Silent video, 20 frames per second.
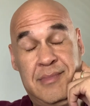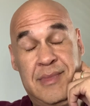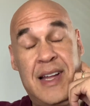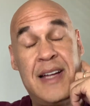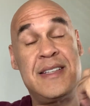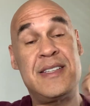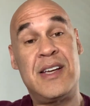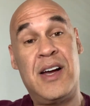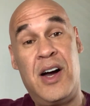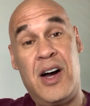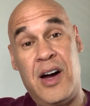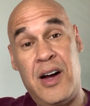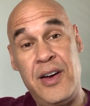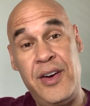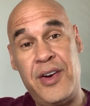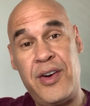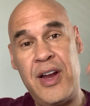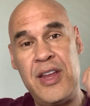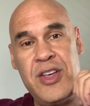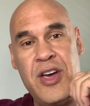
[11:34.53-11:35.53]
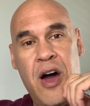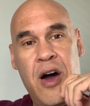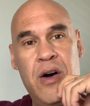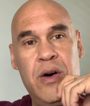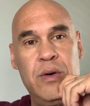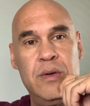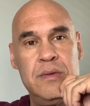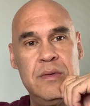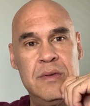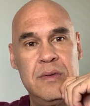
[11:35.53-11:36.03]
That's 100,
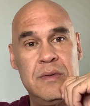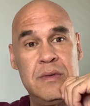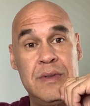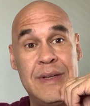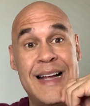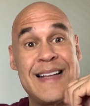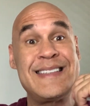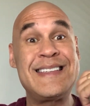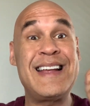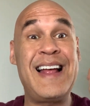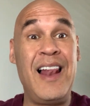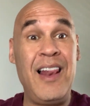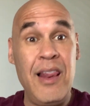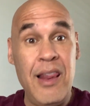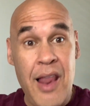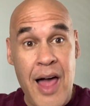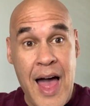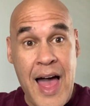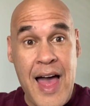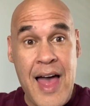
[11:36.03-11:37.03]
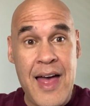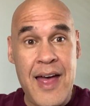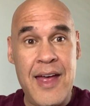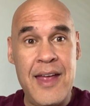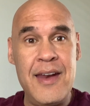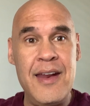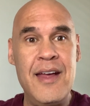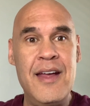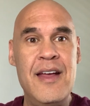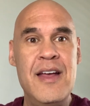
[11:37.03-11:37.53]
yo. That's a
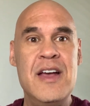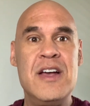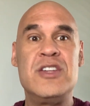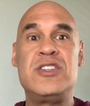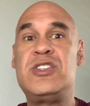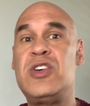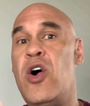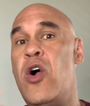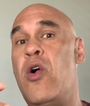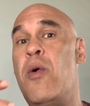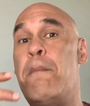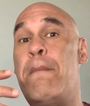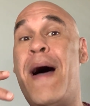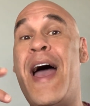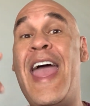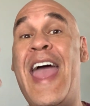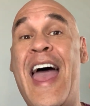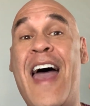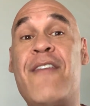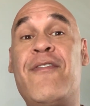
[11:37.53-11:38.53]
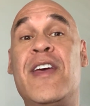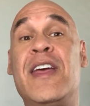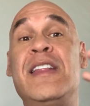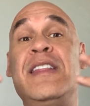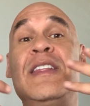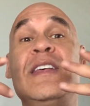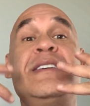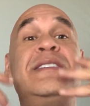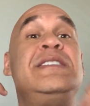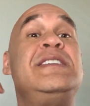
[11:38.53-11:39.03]
lot. So by
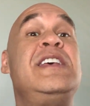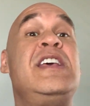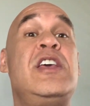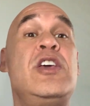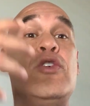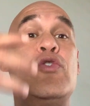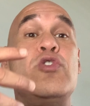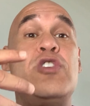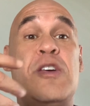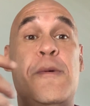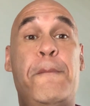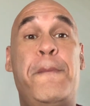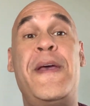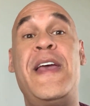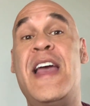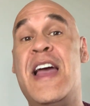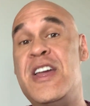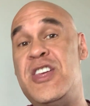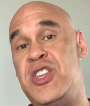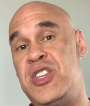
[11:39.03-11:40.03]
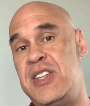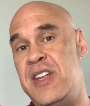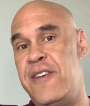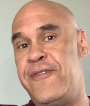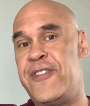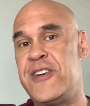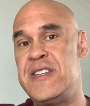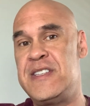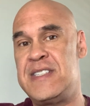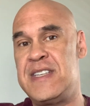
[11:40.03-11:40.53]
having these huge pH
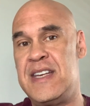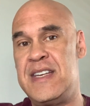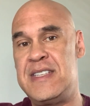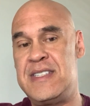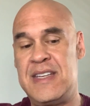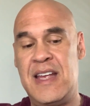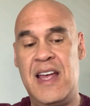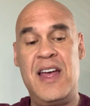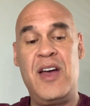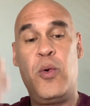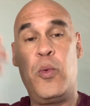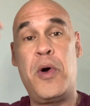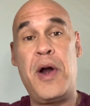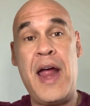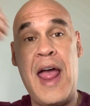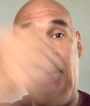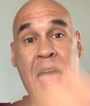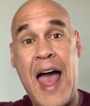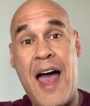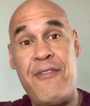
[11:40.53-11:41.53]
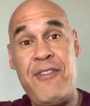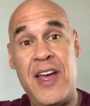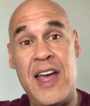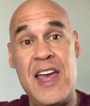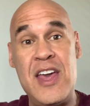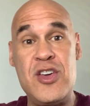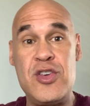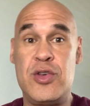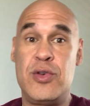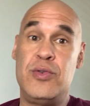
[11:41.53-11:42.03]
differences, we're having
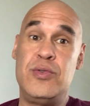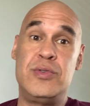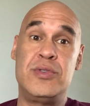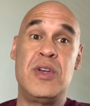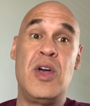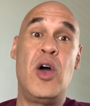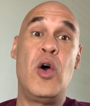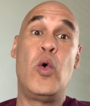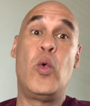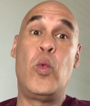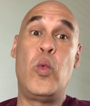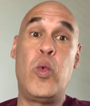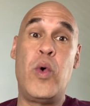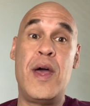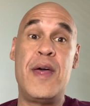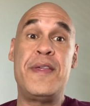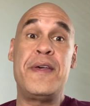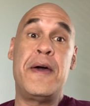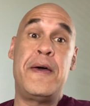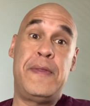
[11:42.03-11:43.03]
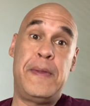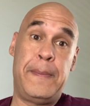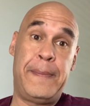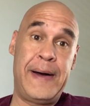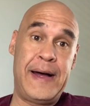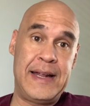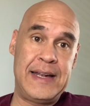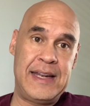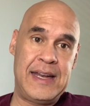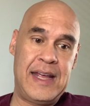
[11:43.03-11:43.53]
issues with the
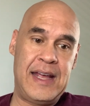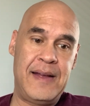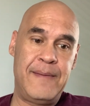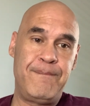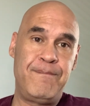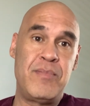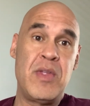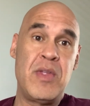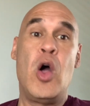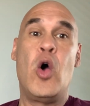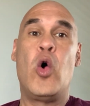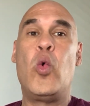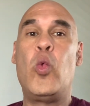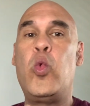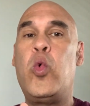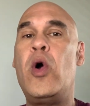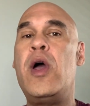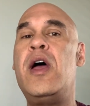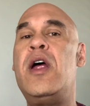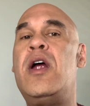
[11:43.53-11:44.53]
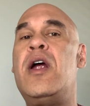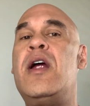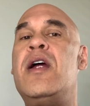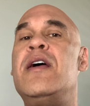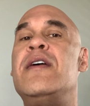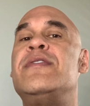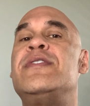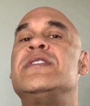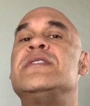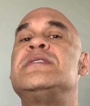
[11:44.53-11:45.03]
bonding.
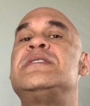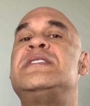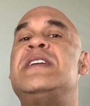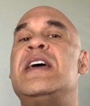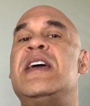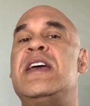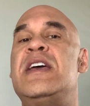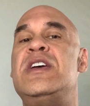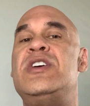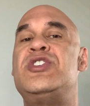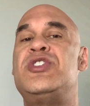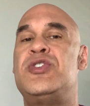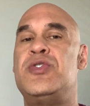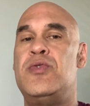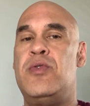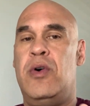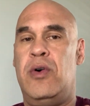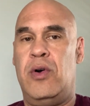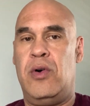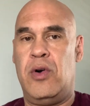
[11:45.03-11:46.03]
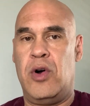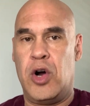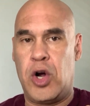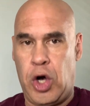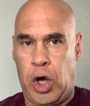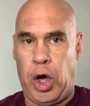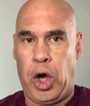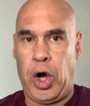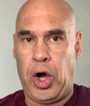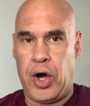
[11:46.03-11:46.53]
Where does the issue
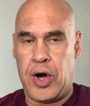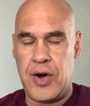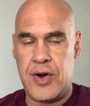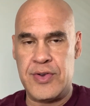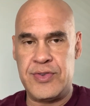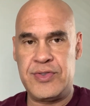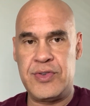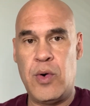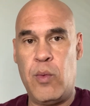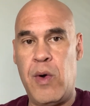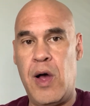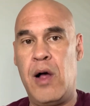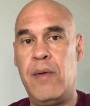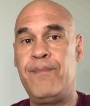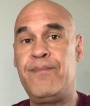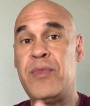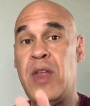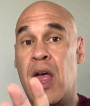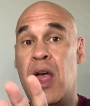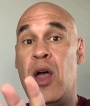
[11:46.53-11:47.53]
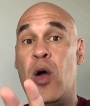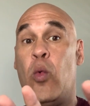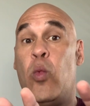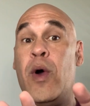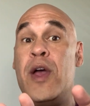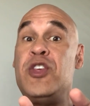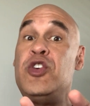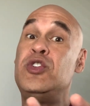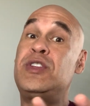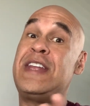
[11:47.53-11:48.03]
occur? Well,
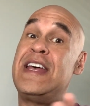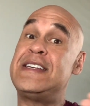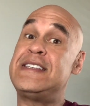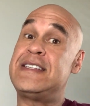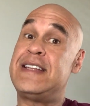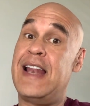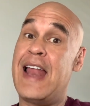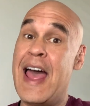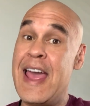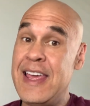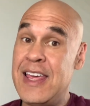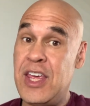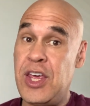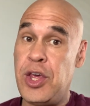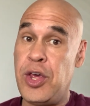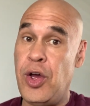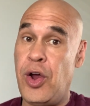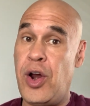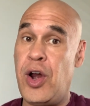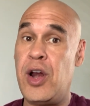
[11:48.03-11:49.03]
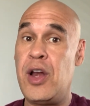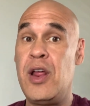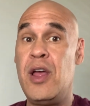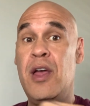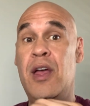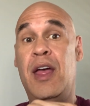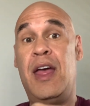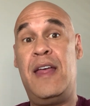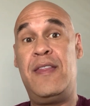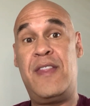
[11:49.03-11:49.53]
when you test light cure
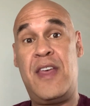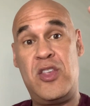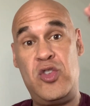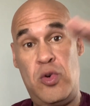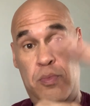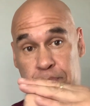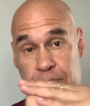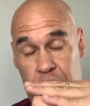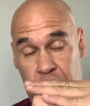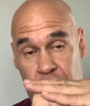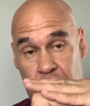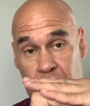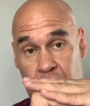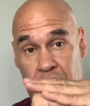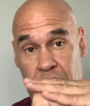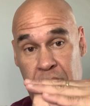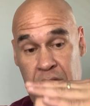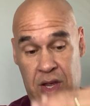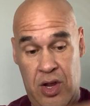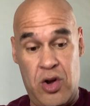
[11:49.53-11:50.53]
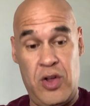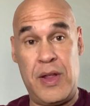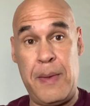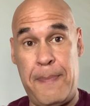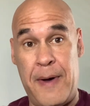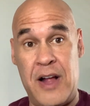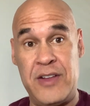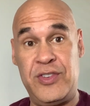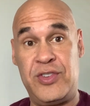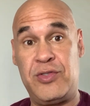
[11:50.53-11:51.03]
and then you put your, the
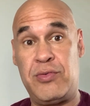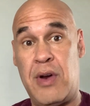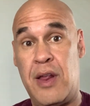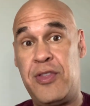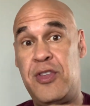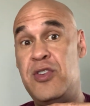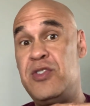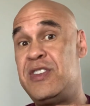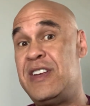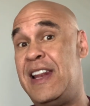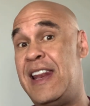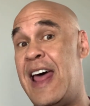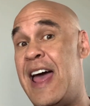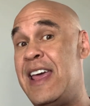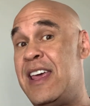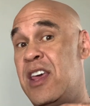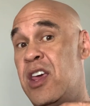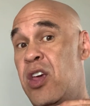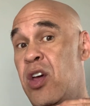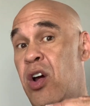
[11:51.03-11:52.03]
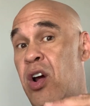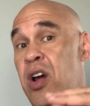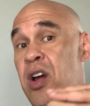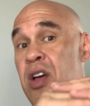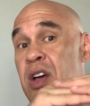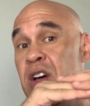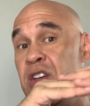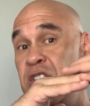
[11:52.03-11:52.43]
bond strength using light cure,